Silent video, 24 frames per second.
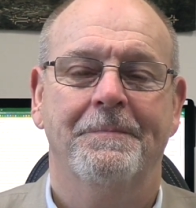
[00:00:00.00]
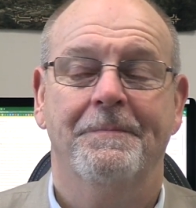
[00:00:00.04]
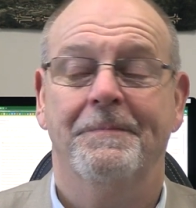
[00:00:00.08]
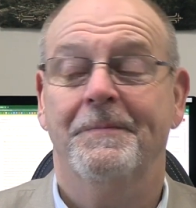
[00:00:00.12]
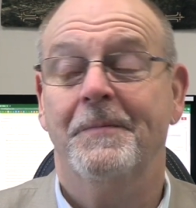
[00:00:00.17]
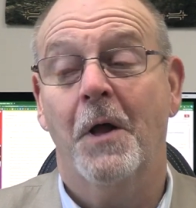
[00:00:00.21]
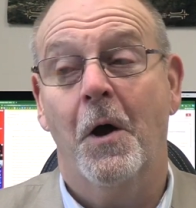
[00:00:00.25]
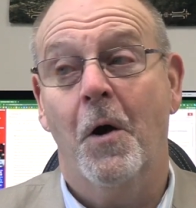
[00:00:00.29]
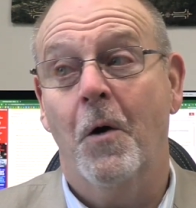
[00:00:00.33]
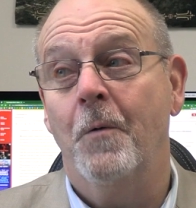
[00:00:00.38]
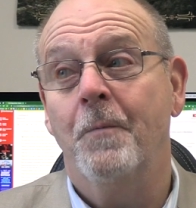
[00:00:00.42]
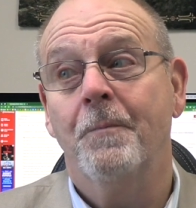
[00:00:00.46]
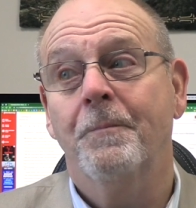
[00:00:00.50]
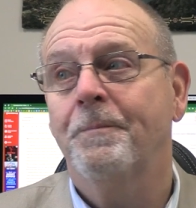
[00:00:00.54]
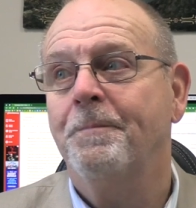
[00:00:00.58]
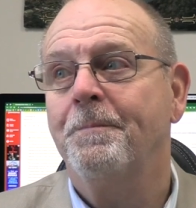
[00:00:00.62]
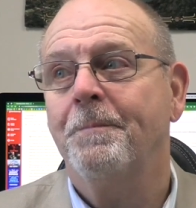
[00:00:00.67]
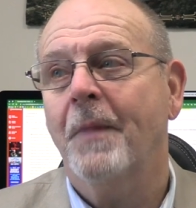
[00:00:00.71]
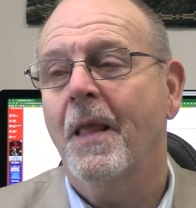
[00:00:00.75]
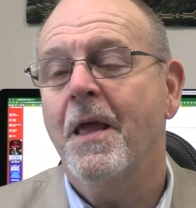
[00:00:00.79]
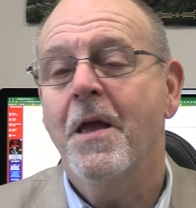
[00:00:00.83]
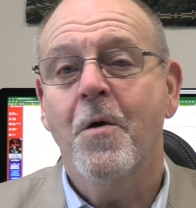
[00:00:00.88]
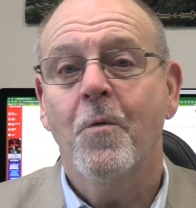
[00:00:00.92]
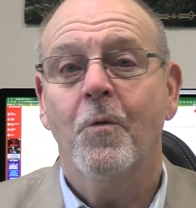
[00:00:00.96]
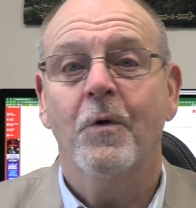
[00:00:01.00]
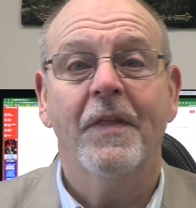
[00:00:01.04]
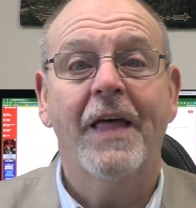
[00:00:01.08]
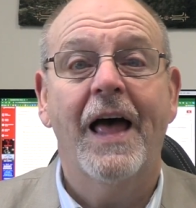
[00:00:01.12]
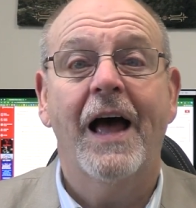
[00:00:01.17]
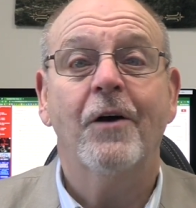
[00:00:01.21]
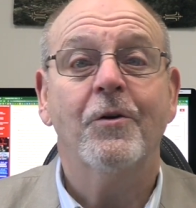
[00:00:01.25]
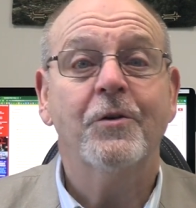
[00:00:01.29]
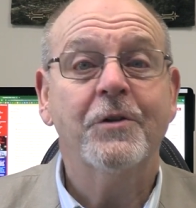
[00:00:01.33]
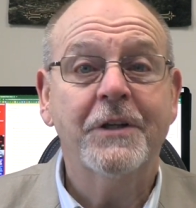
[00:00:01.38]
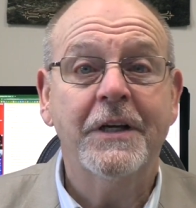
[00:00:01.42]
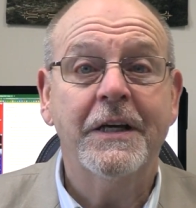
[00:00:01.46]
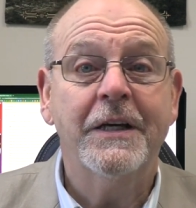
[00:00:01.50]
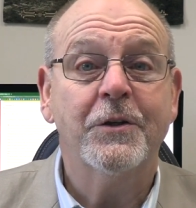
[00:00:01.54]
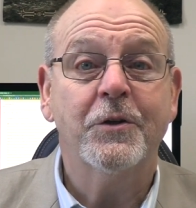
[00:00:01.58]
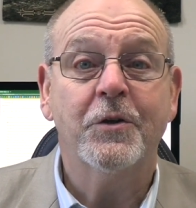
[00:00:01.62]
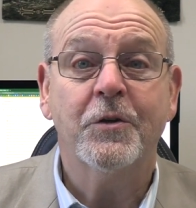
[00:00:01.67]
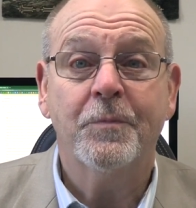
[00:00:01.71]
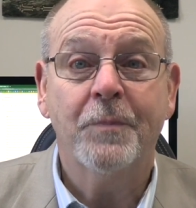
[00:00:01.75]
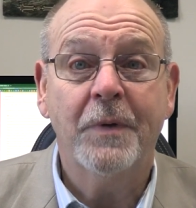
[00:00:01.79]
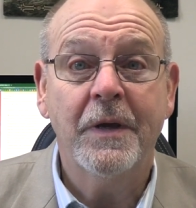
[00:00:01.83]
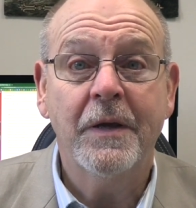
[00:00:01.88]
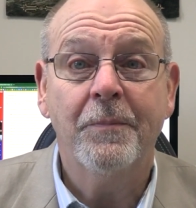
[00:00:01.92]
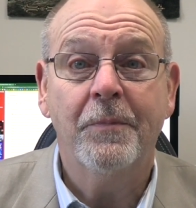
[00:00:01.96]
No, Without
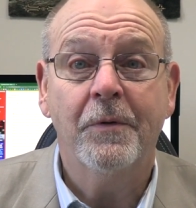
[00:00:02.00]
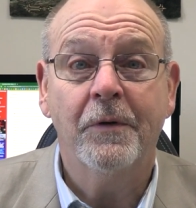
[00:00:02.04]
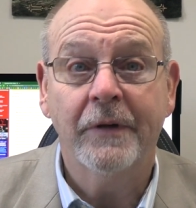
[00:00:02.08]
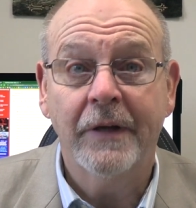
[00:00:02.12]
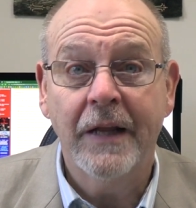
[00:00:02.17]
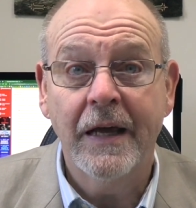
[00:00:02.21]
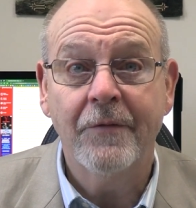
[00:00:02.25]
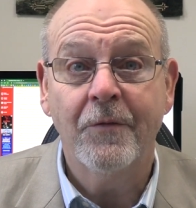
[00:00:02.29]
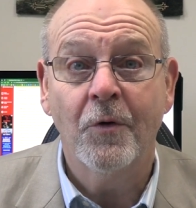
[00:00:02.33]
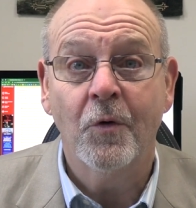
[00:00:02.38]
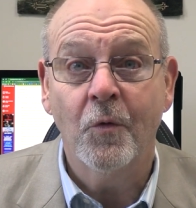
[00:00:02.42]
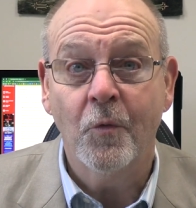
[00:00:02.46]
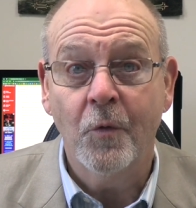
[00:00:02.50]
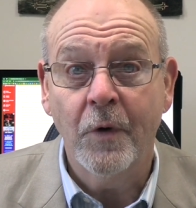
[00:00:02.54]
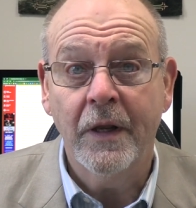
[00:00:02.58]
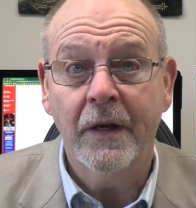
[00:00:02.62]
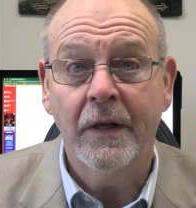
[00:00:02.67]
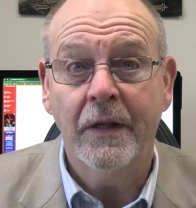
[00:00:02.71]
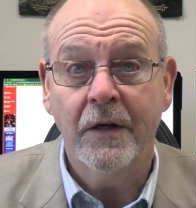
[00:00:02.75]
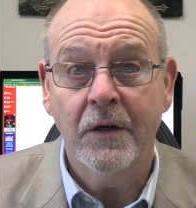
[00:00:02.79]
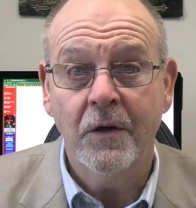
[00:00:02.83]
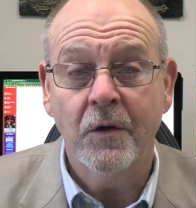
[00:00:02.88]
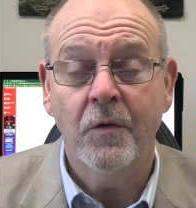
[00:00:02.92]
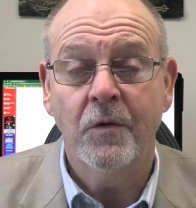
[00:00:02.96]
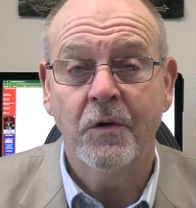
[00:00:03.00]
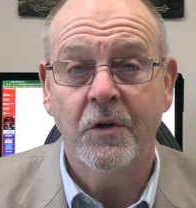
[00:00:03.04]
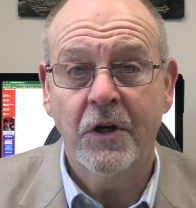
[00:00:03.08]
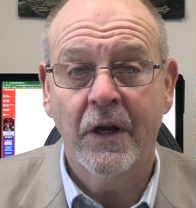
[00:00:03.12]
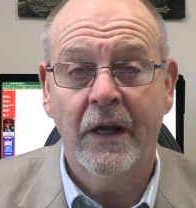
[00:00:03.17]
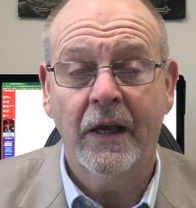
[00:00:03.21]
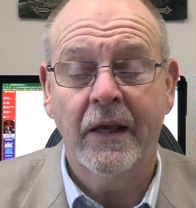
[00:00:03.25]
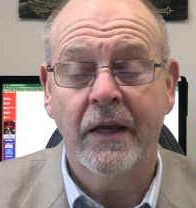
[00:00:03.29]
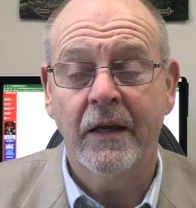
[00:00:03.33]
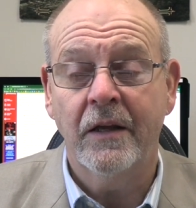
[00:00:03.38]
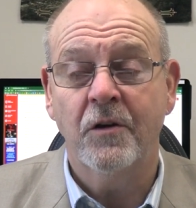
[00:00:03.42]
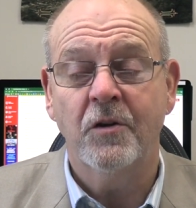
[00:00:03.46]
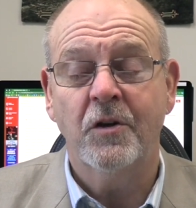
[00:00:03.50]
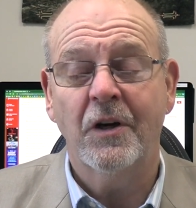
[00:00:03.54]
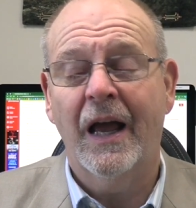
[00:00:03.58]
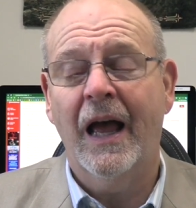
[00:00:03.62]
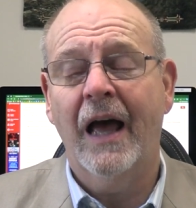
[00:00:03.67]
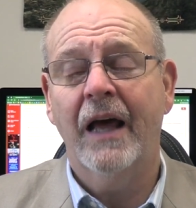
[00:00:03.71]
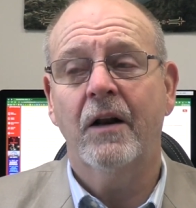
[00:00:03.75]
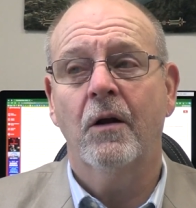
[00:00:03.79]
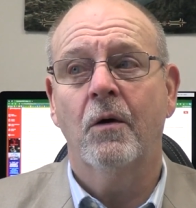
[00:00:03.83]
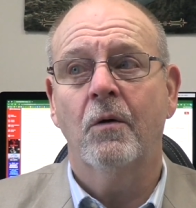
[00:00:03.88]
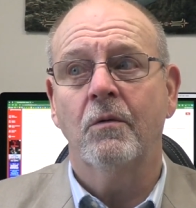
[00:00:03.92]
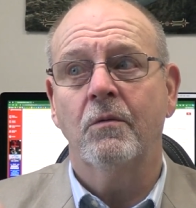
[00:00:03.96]
Jesus, people never really do change.
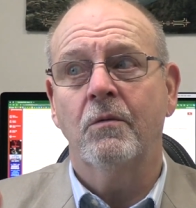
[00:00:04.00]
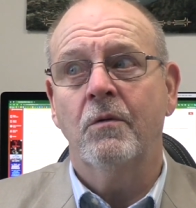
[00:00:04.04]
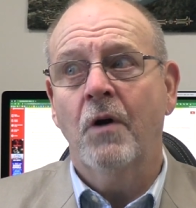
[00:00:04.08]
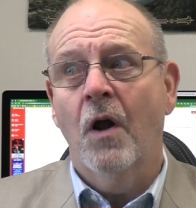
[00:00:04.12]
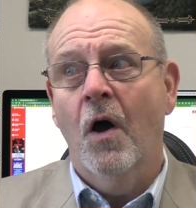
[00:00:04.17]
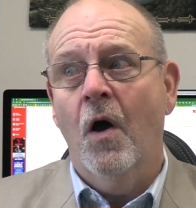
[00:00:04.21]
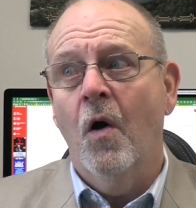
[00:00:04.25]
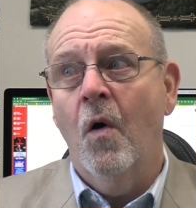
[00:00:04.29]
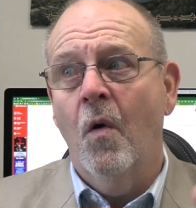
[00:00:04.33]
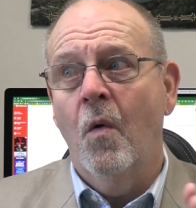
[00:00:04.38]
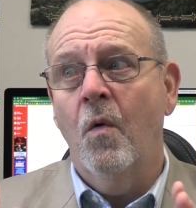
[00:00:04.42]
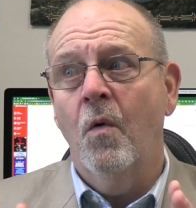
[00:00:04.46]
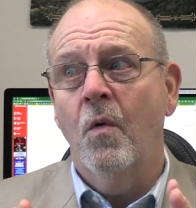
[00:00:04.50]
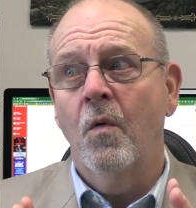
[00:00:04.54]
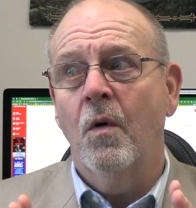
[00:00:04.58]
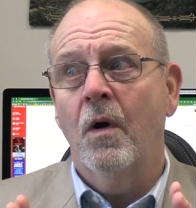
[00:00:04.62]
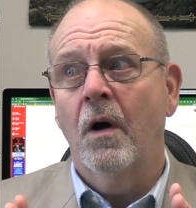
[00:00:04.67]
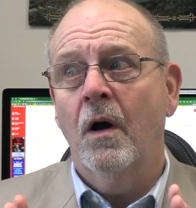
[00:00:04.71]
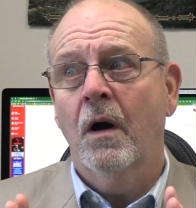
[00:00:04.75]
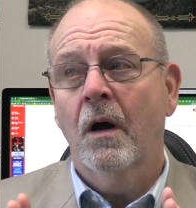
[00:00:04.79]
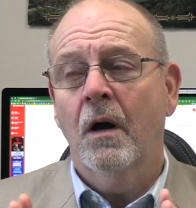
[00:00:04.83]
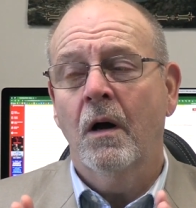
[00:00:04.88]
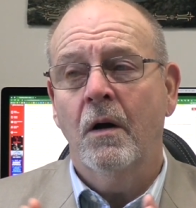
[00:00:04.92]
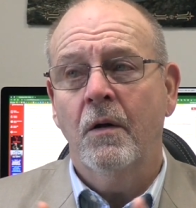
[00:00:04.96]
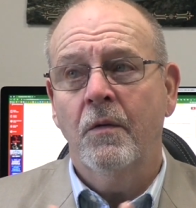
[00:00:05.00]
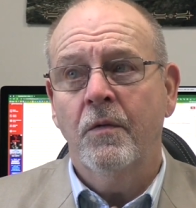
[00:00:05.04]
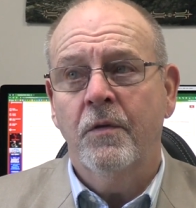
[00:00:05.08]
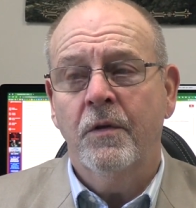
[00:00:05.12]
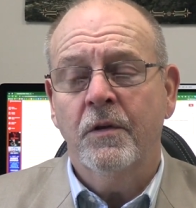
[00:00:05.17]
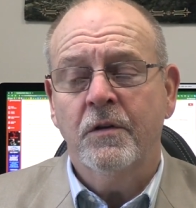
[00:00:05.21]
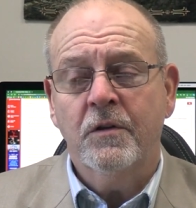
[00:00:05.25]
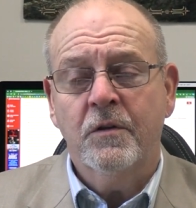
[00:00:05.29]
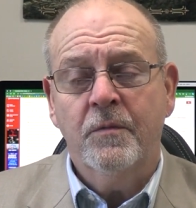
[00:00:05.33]
I don't know the